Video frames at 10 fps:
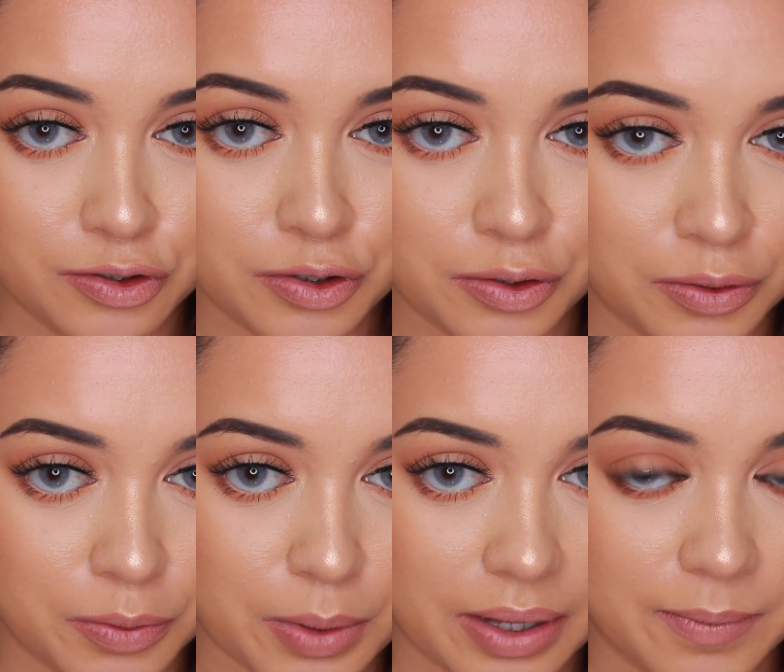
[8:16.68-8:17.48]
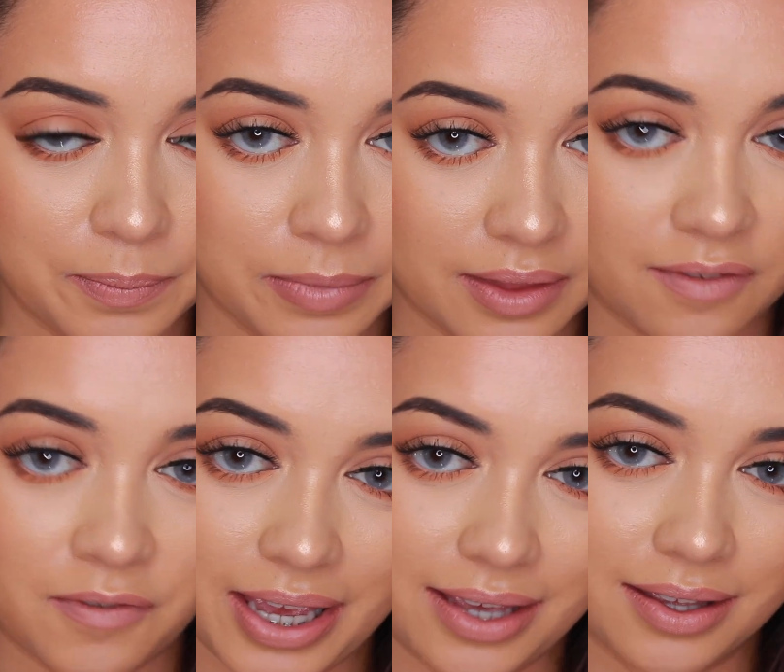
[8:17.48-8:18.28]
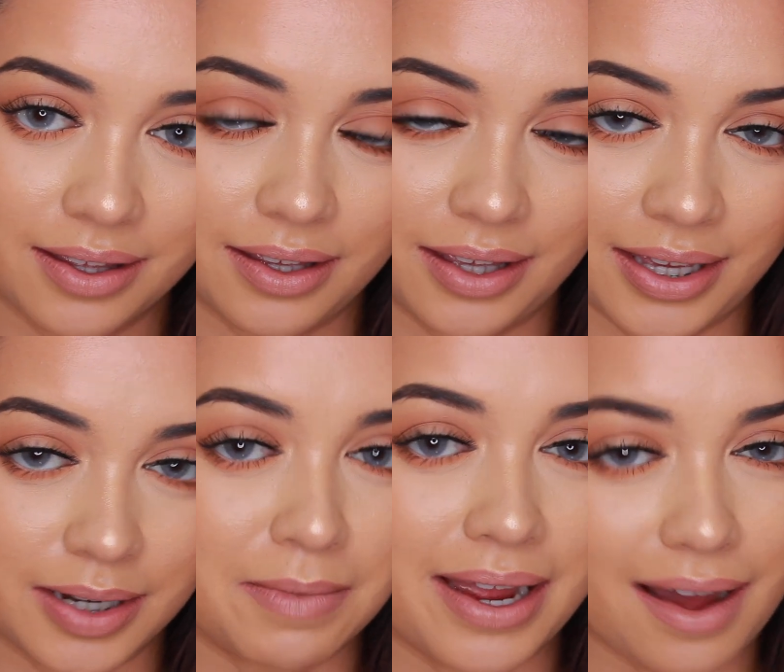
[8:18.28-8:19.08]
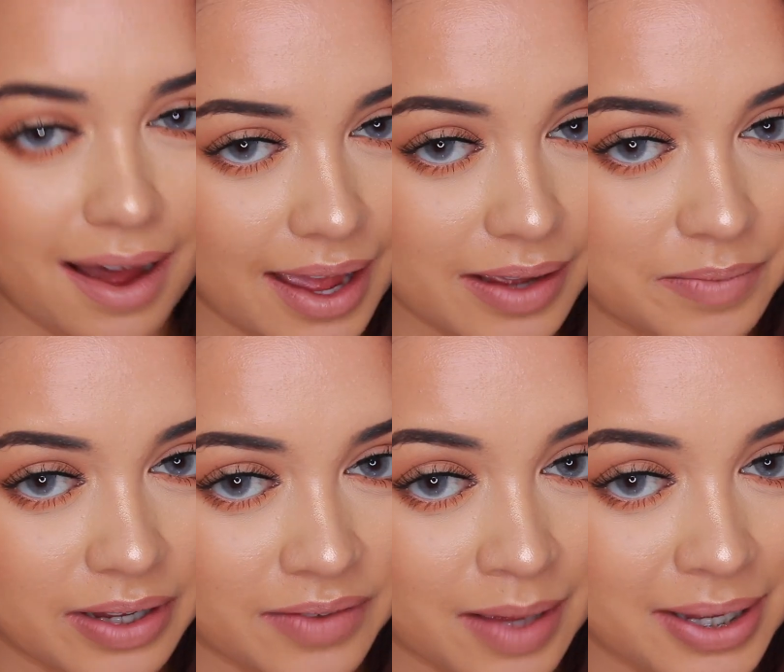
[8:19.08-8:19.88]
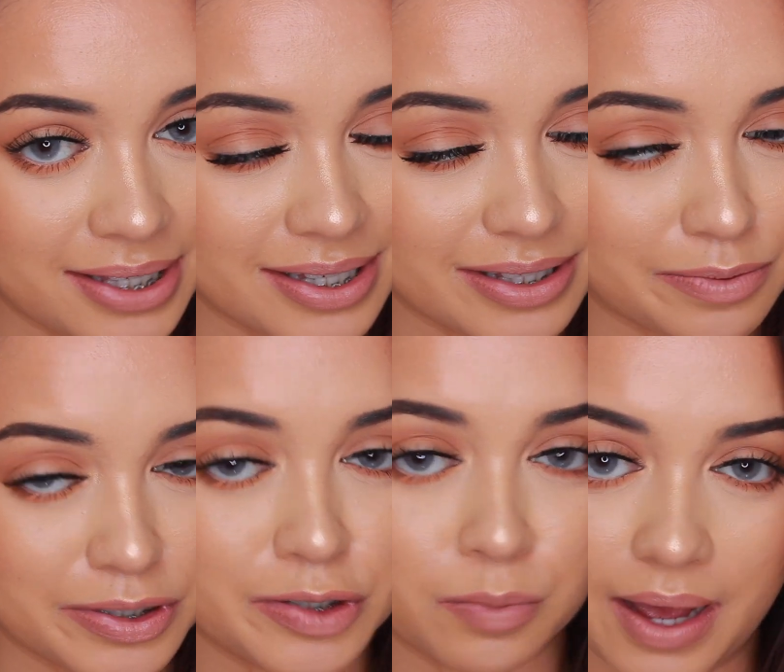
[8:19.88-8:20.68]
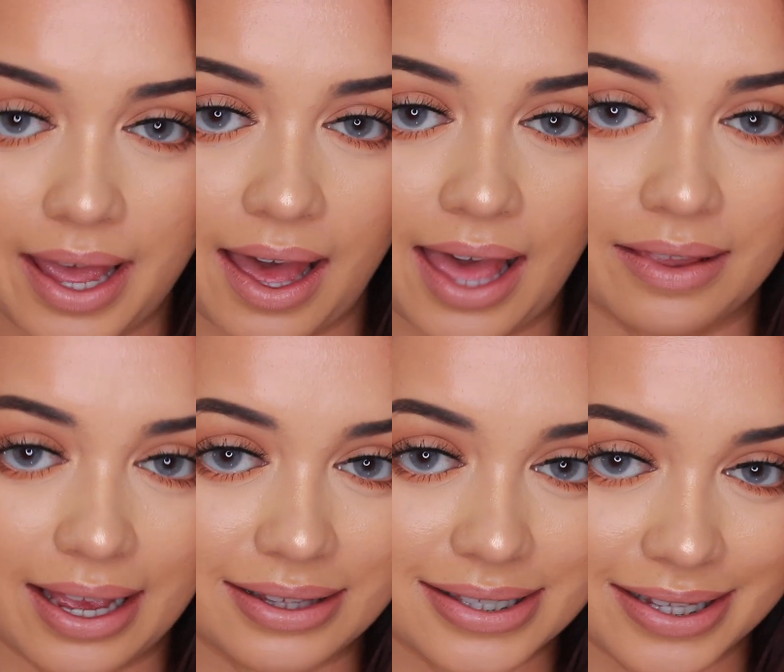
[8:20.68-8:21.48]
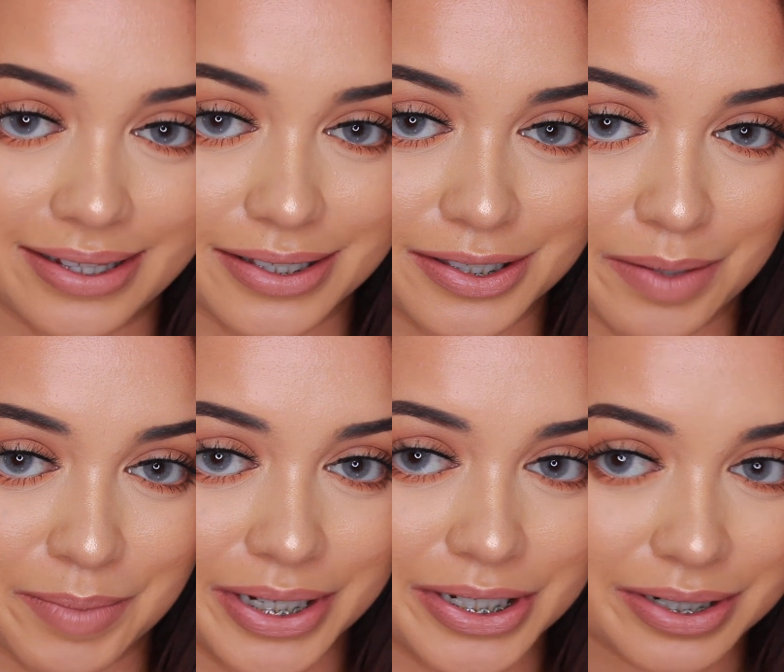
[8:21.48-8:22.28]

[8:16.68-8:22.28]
too fake in my eye, if that makes sense, which is why I like these lenses so much.